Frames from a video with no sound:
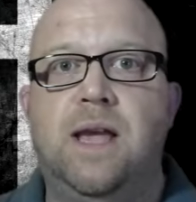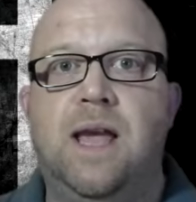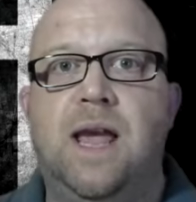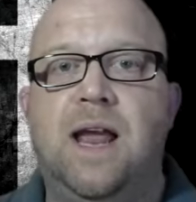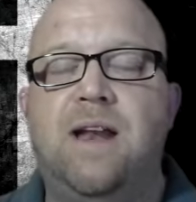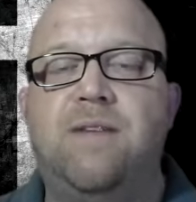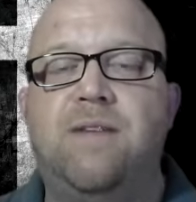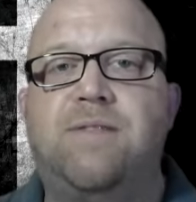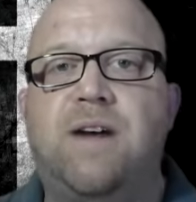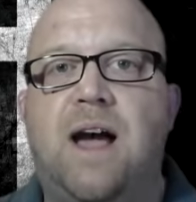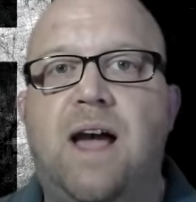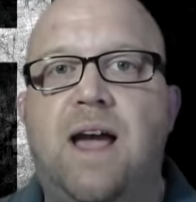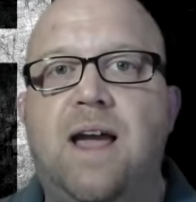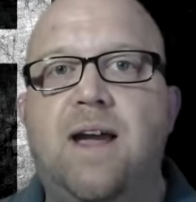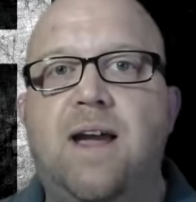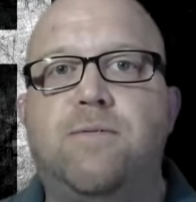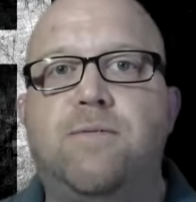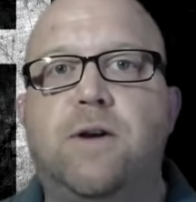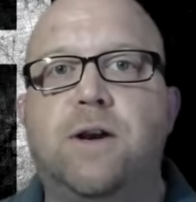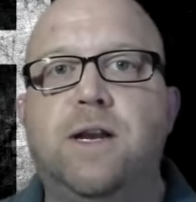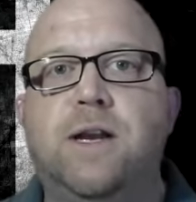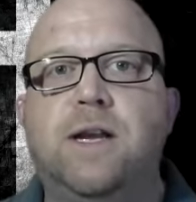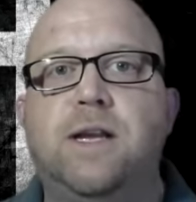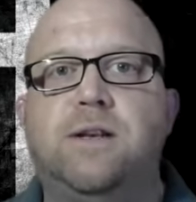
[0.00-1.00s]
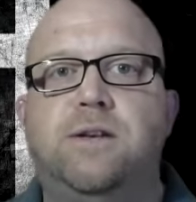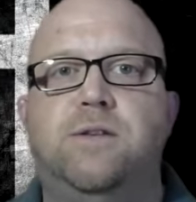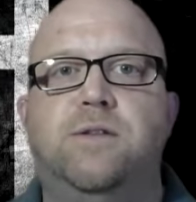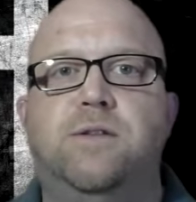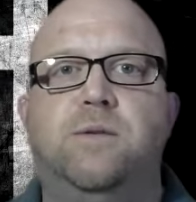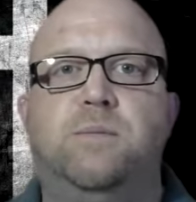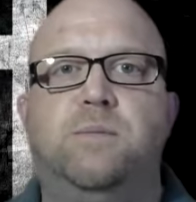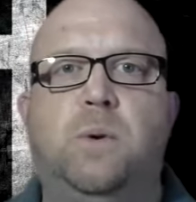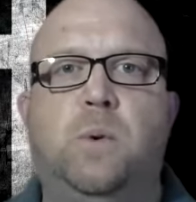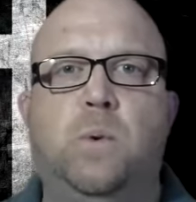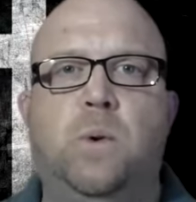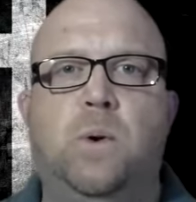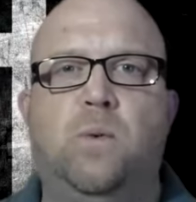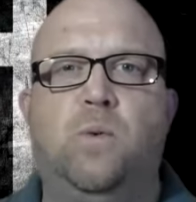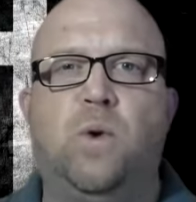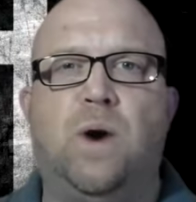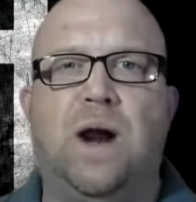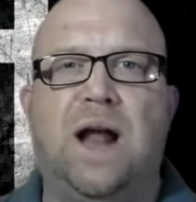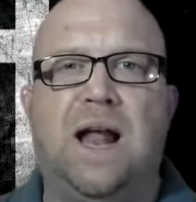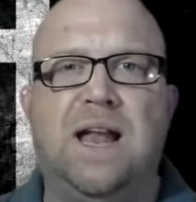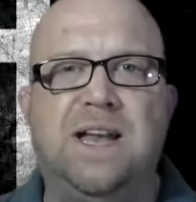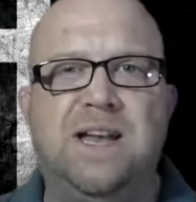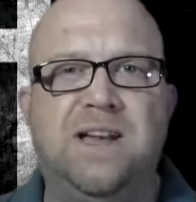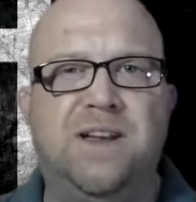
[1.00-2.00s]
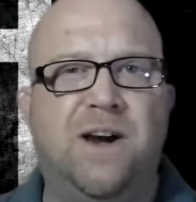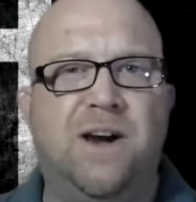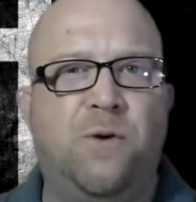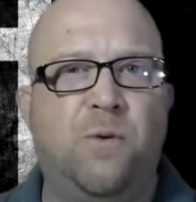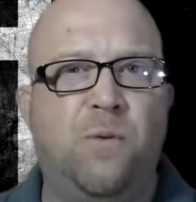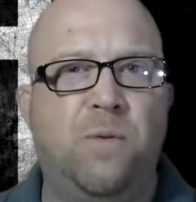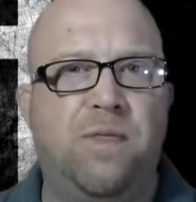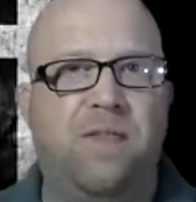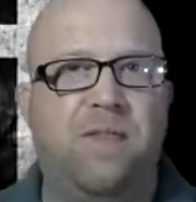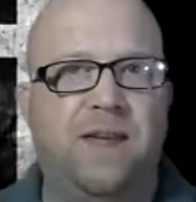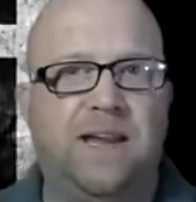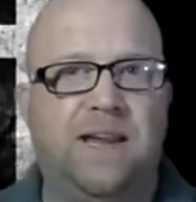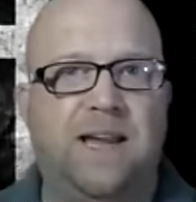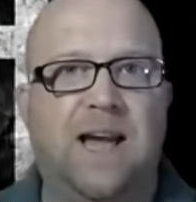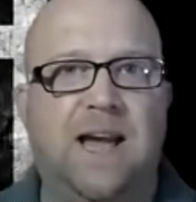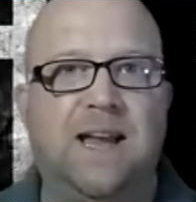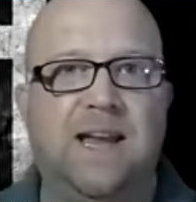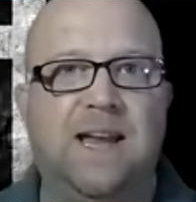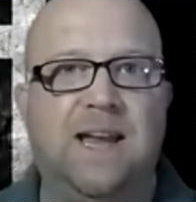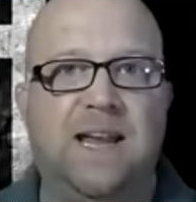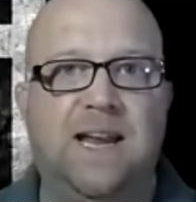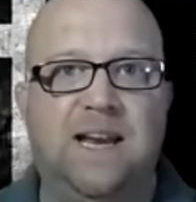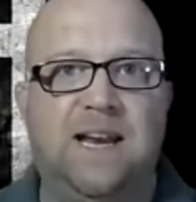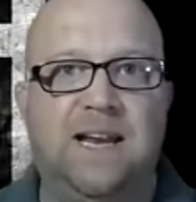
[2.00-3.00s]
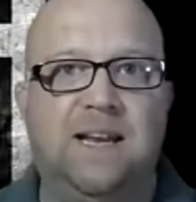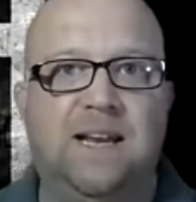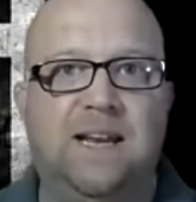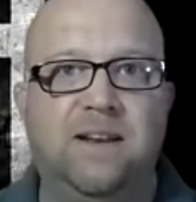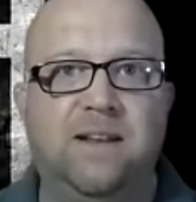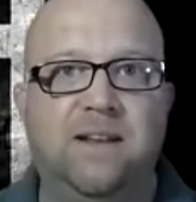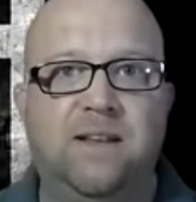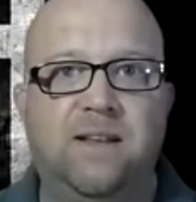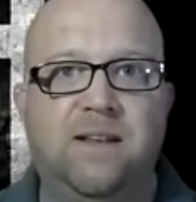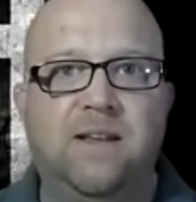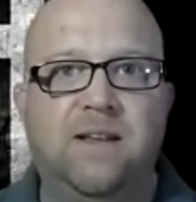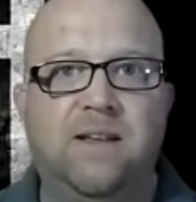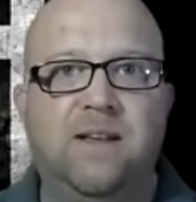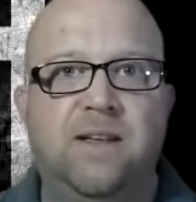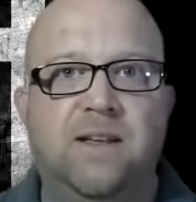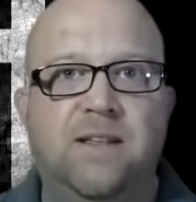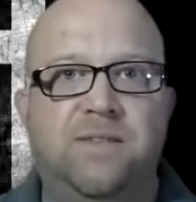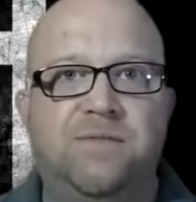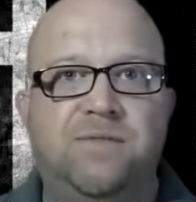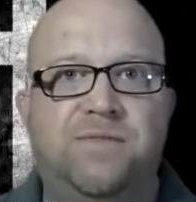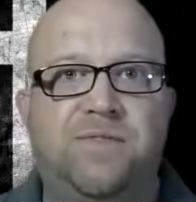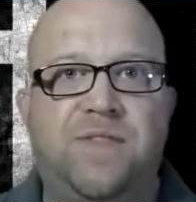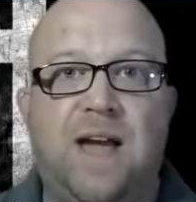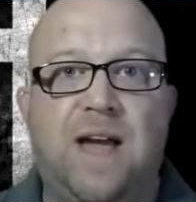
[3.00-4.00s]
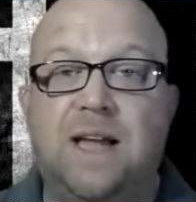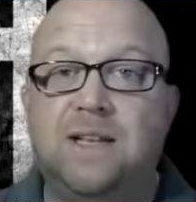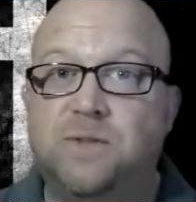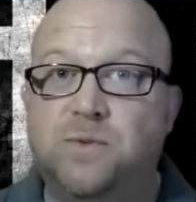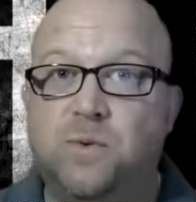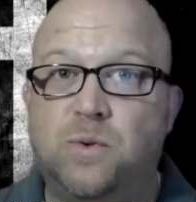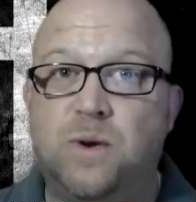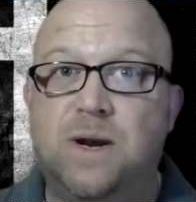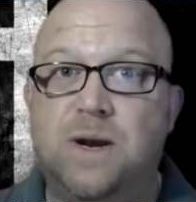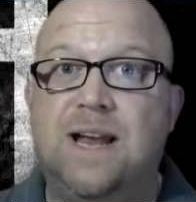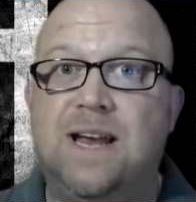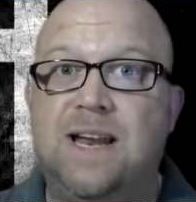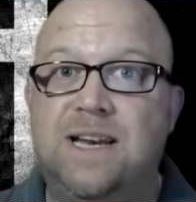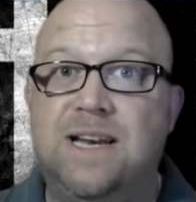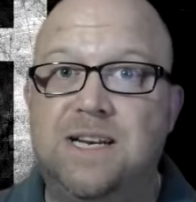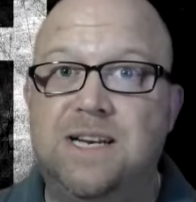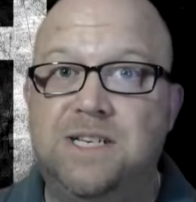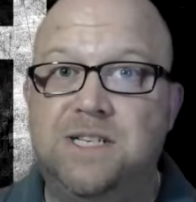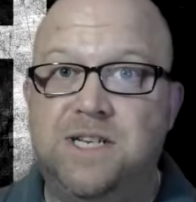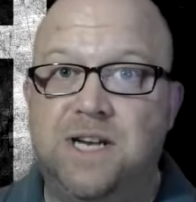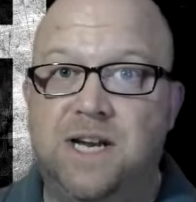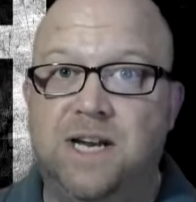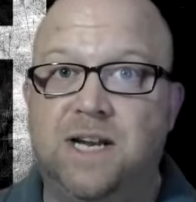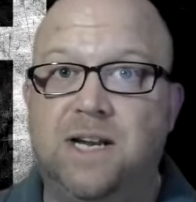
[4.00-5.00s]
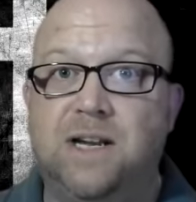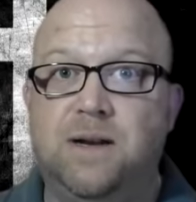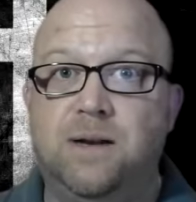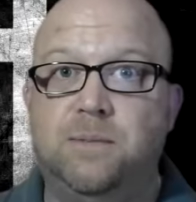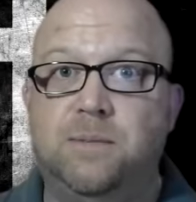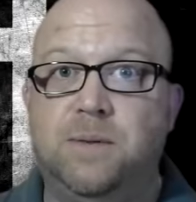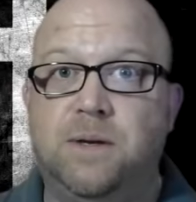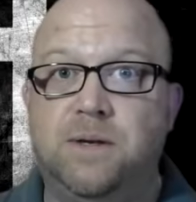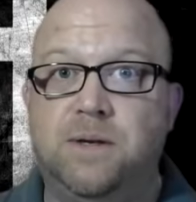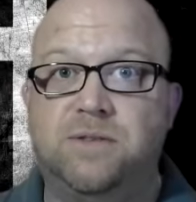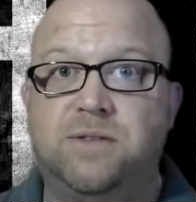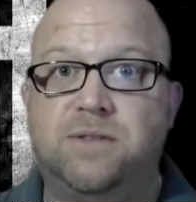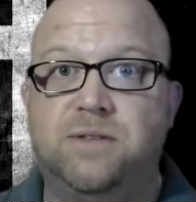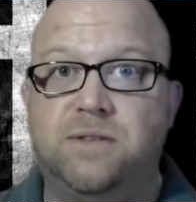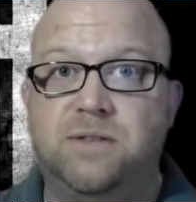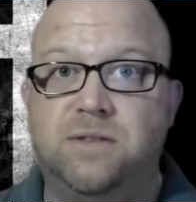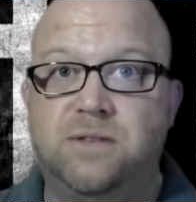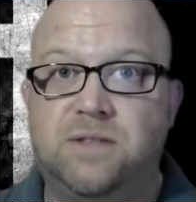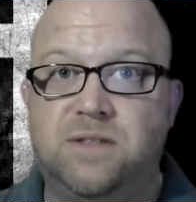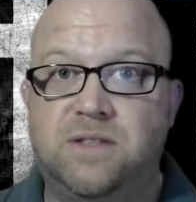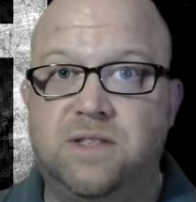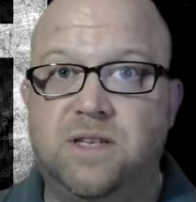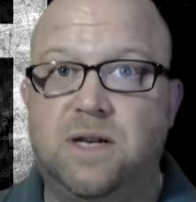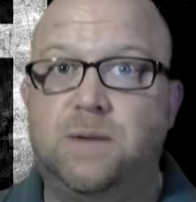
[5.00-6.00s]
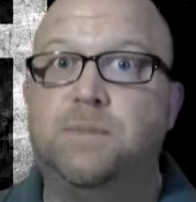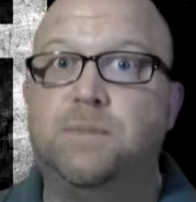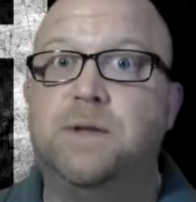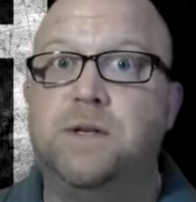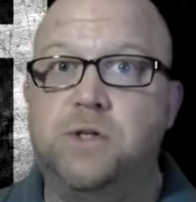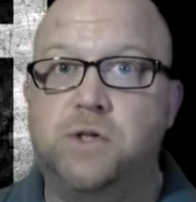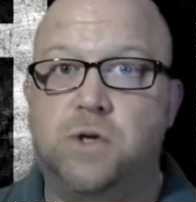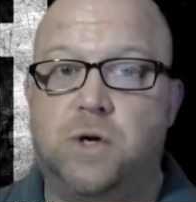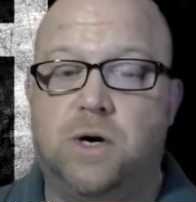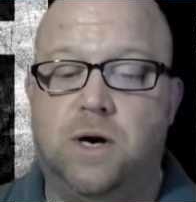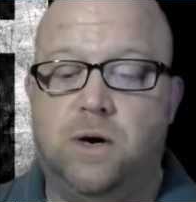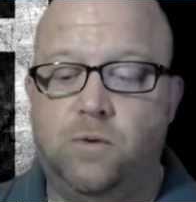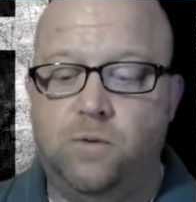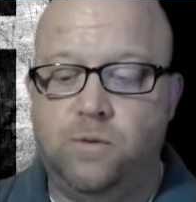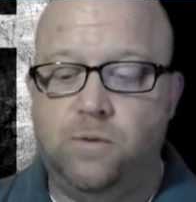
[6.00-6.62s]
And if I ever get to the point where I don't think I need it, that's when I need to check up, because something's wrong.